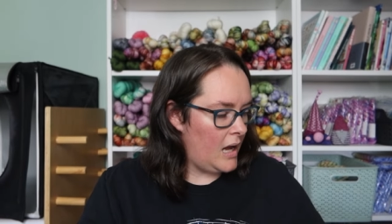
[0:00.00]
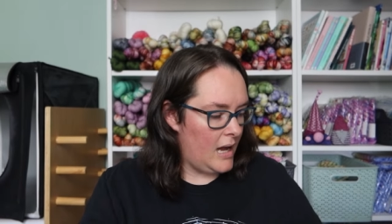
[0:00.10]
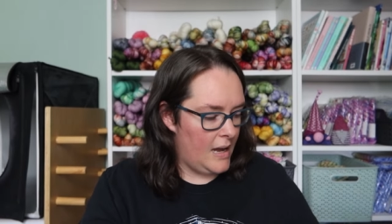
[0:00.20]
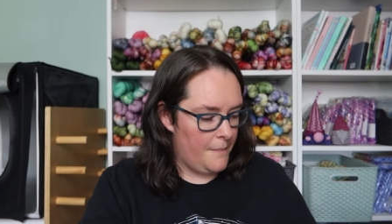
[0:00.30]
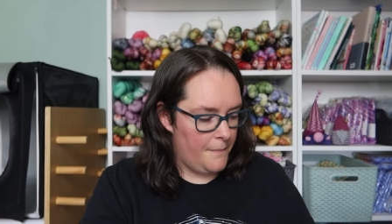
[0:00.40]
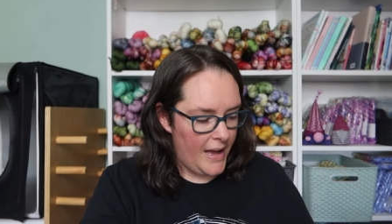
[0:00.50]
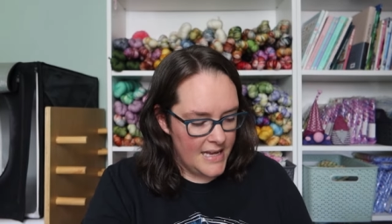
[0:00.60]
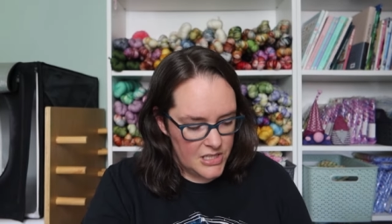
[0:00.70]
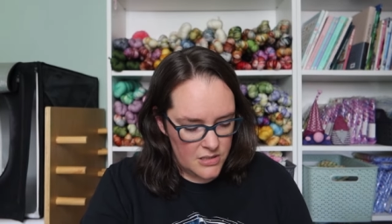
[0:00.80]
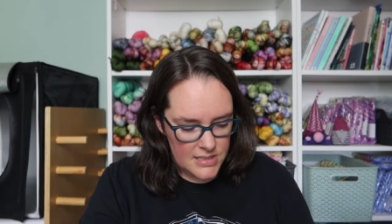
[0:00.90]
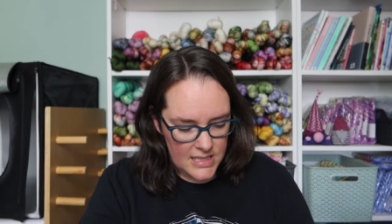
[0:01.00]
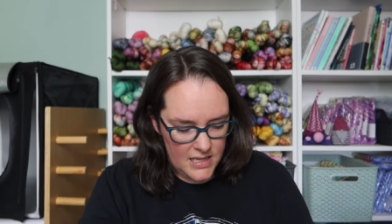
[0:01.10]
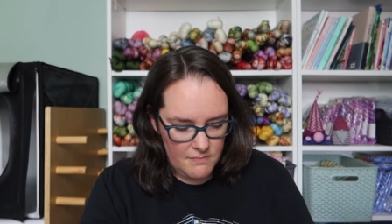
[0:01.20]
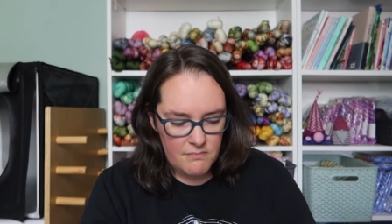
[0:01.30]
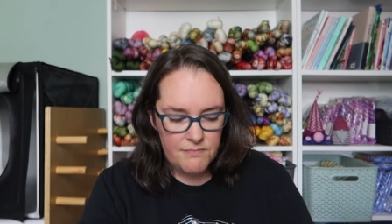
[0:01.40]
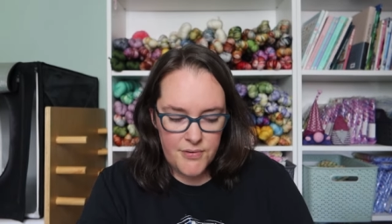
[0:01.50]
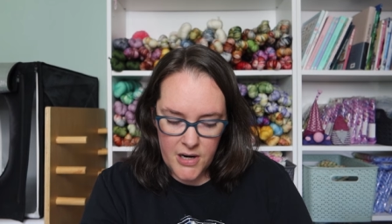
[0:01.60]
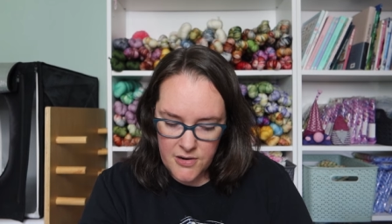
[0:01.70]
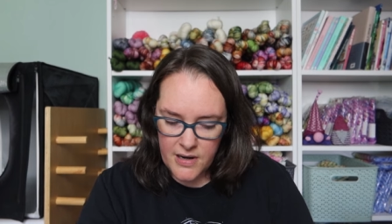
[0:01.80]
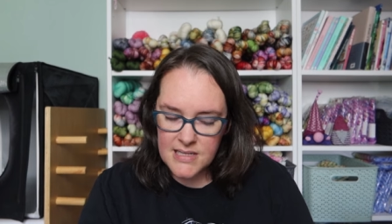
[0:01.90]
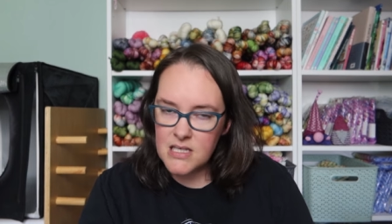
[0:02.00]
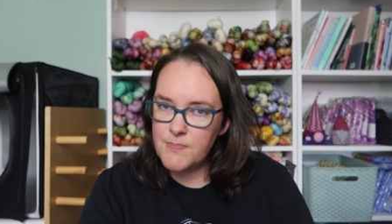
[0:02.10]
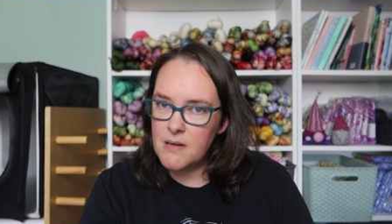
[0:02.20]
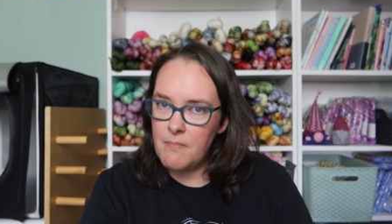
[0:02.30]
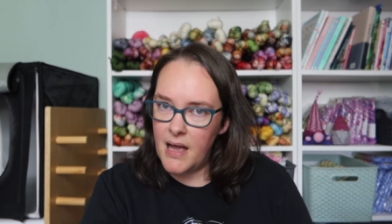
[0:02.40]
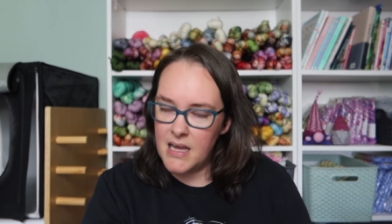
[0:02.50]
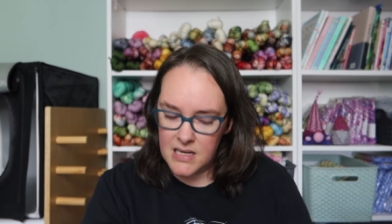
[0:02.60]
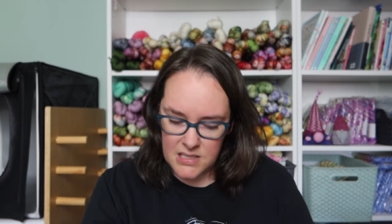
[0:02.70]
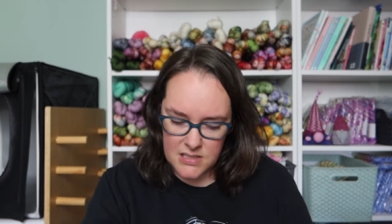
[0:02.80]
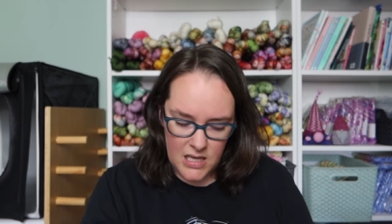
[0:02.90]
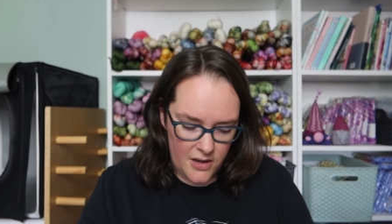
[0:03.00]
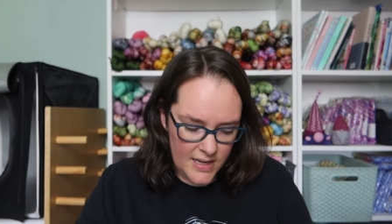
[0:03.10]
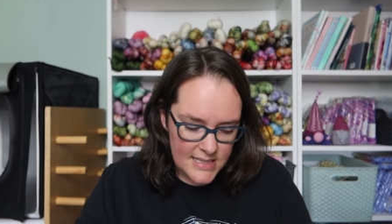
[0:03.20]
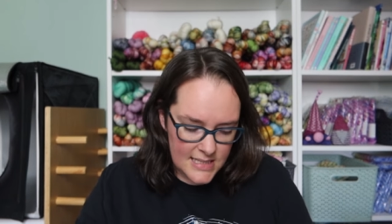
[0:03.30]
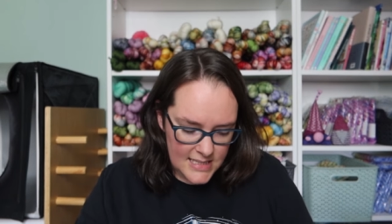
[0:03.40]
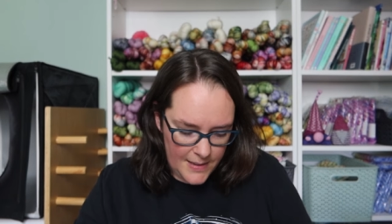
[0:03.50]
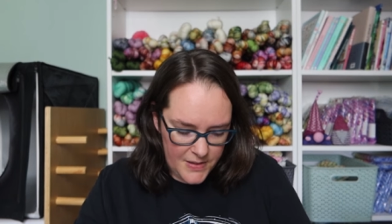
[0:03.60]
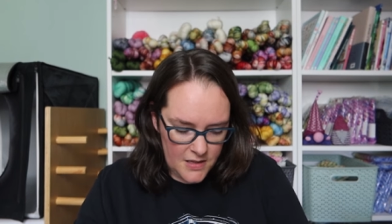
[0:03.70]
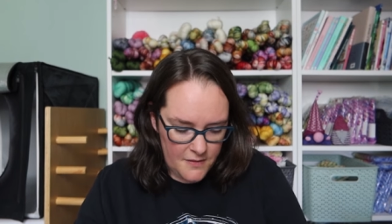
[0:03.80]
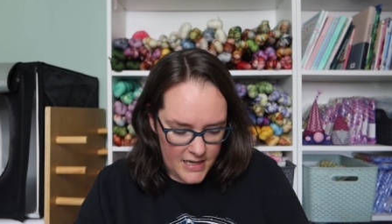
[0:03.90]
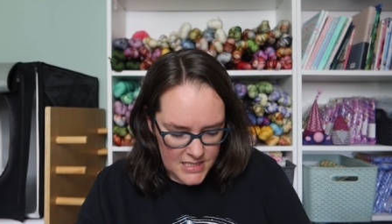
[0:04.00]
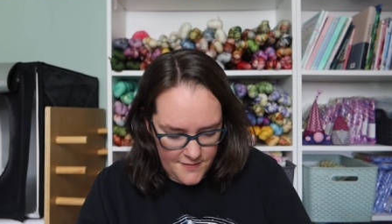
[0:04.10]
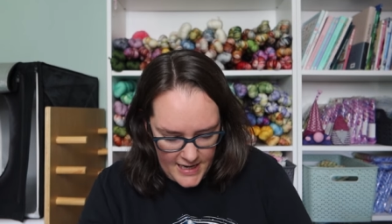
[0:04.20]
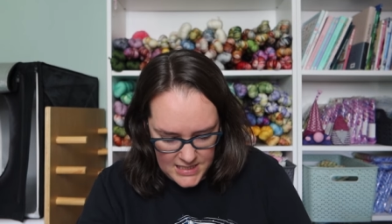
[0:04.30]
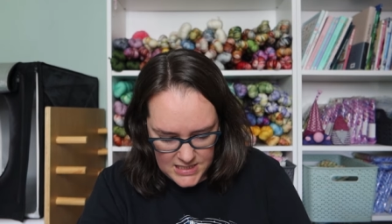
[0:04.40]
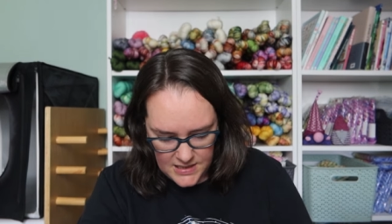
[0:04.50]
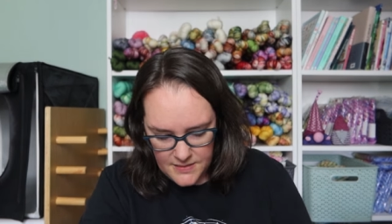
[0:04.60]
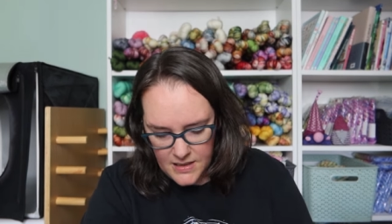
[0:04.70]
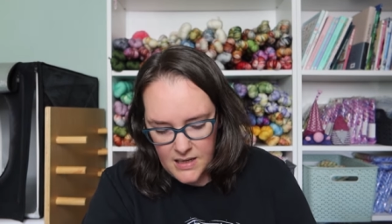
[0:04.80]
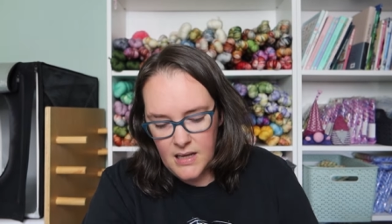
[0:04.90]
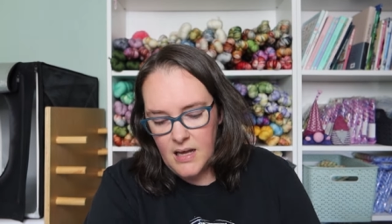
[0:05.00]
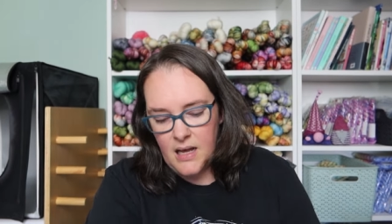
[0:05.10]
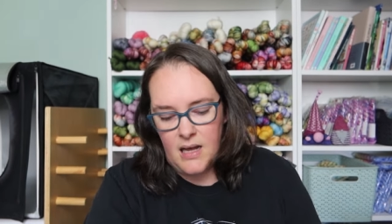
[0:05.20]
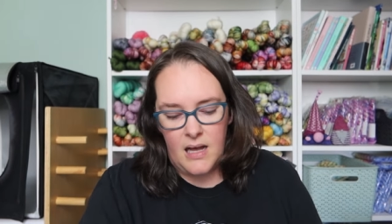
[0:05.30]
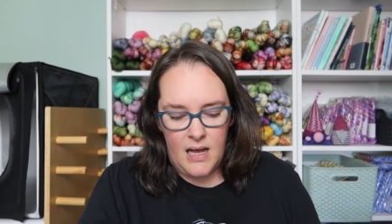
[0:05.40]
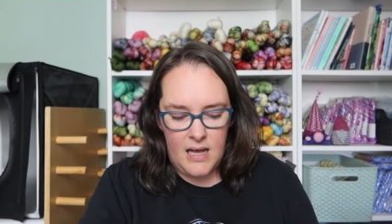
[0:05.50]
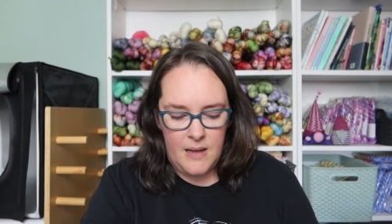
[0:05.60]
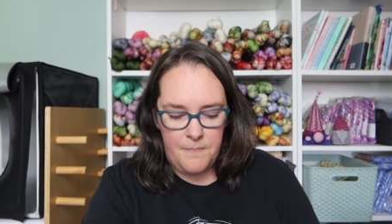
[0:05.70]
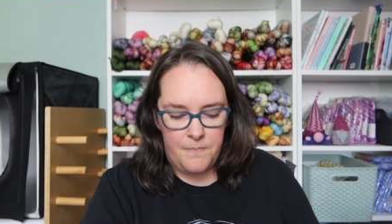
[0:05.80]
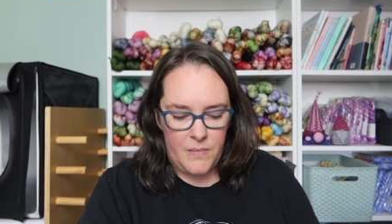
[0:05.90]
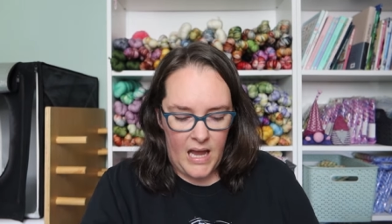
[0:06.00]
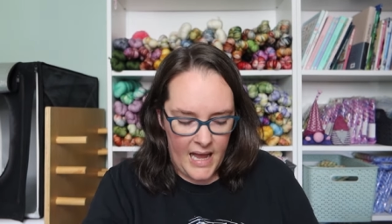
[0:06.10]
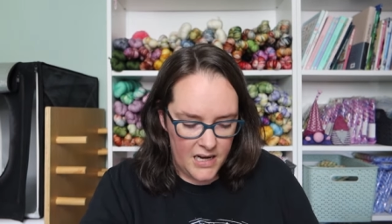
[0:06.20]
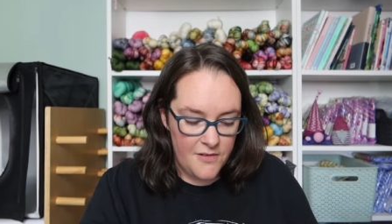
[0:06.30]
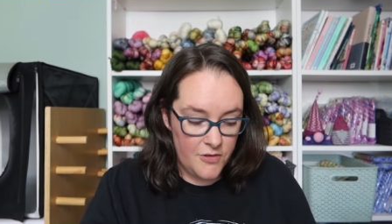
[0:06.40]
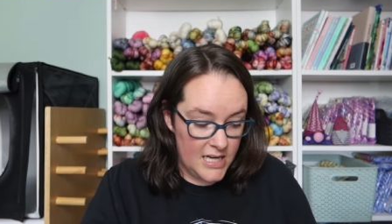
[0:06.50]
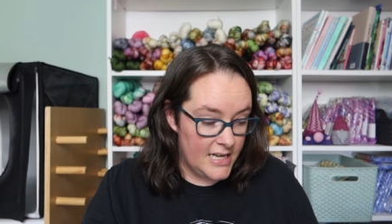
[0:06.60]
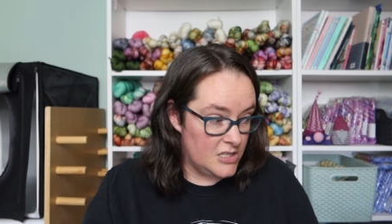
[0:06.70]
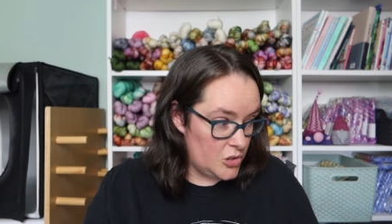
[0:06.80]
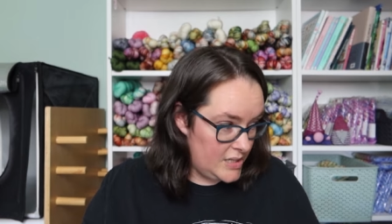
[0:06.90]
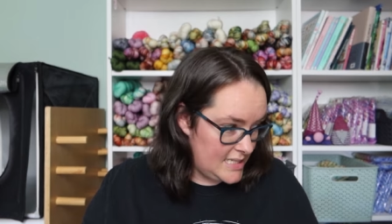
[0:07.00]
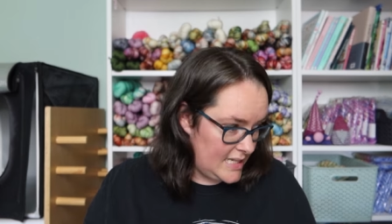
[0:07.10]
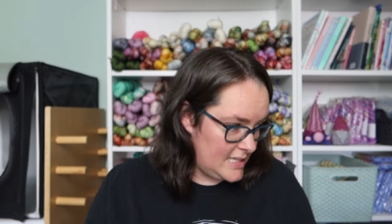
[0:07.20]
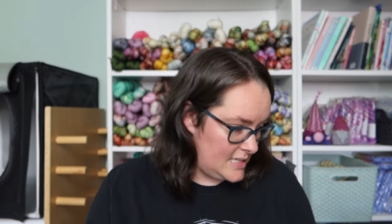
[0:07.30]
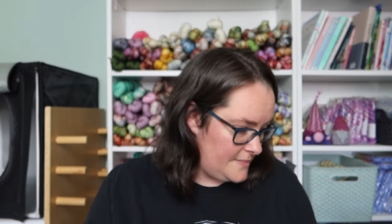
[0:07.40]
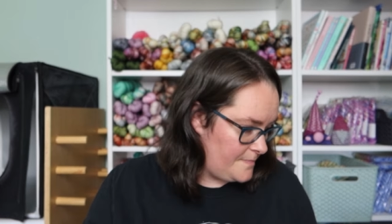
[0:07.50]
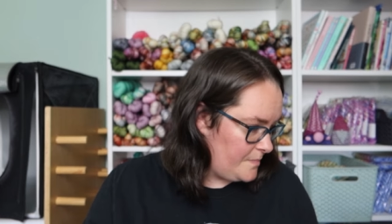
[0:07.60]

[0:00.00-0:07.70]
But as you can see, progress has been made. So it's a step in the right direction, and I've really enjoyed it.